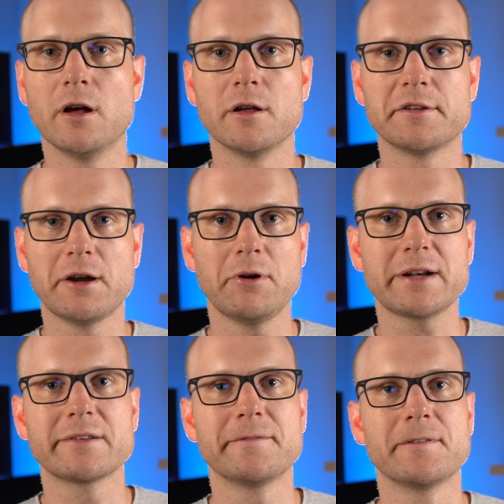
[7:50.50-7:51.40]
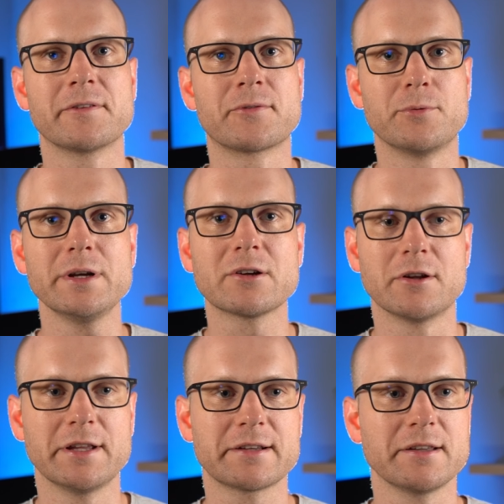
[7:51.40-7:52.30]
directive is
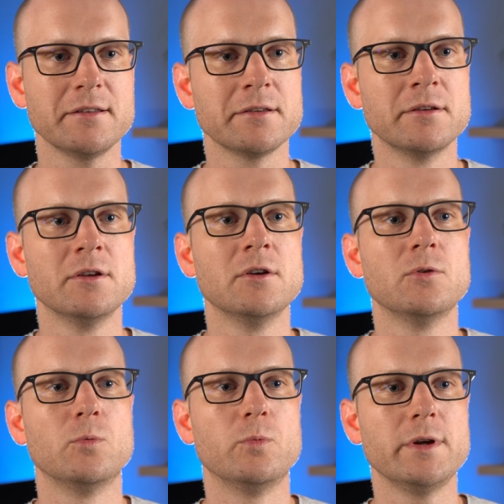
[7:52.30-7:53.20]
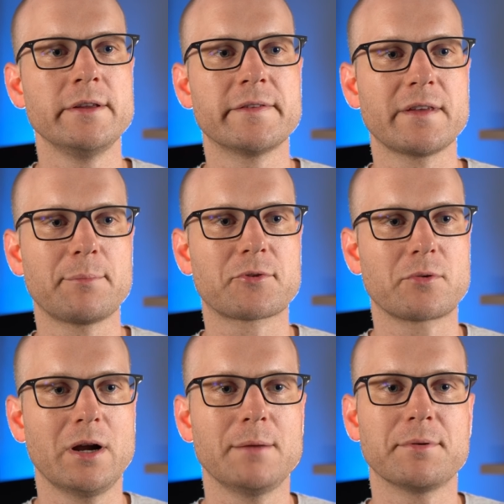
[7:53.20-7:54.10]
reconnected, we
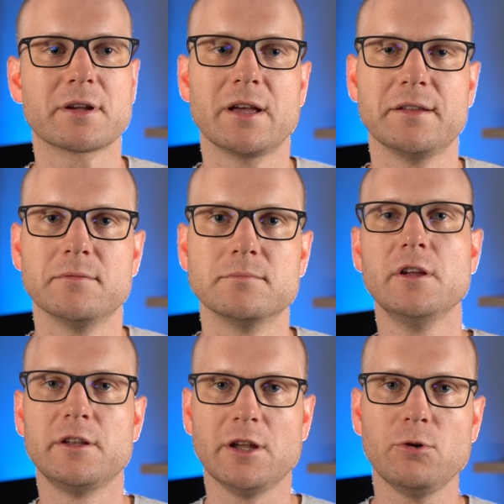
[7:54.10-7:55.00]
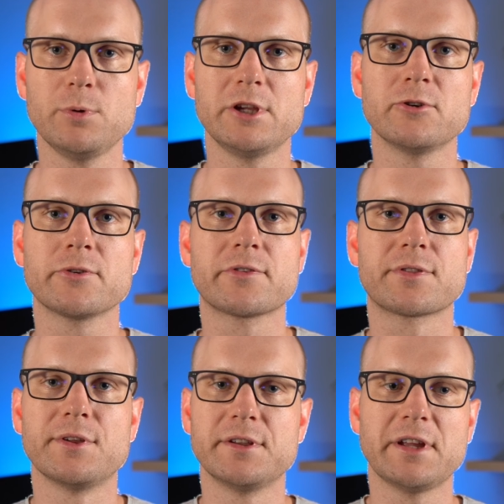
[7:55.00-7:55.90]
subscribe again. Now we use
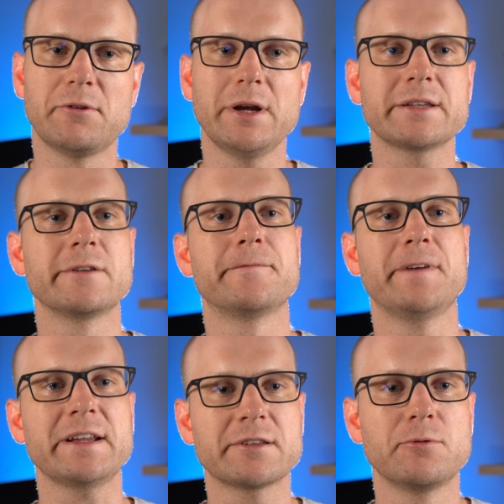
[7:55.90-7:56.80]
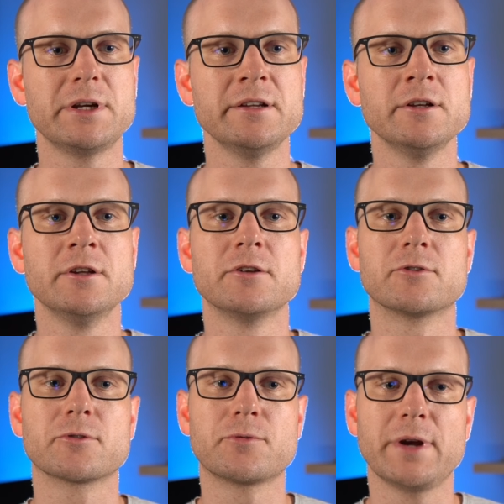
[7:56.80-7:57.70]
the directive factory
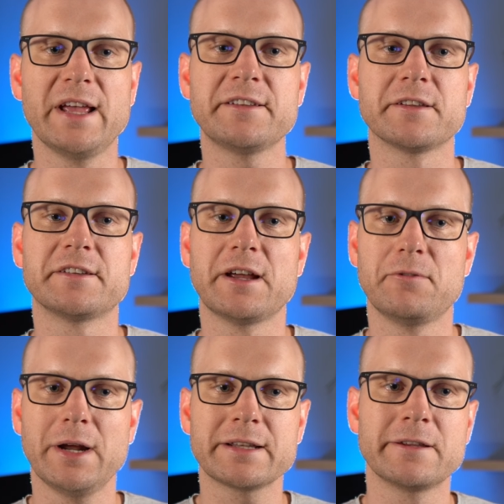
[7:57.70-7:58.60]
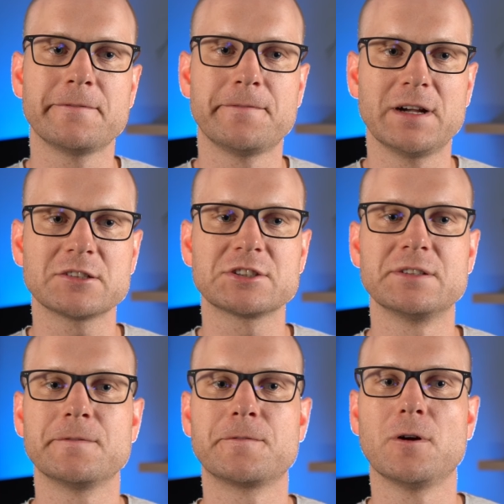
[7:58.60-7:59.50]
to create a directive
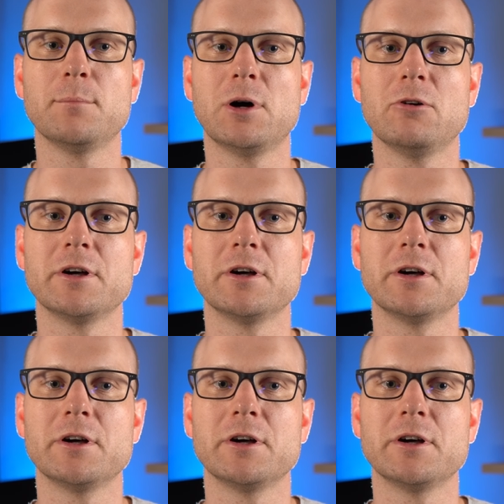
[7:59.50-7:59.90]
function from our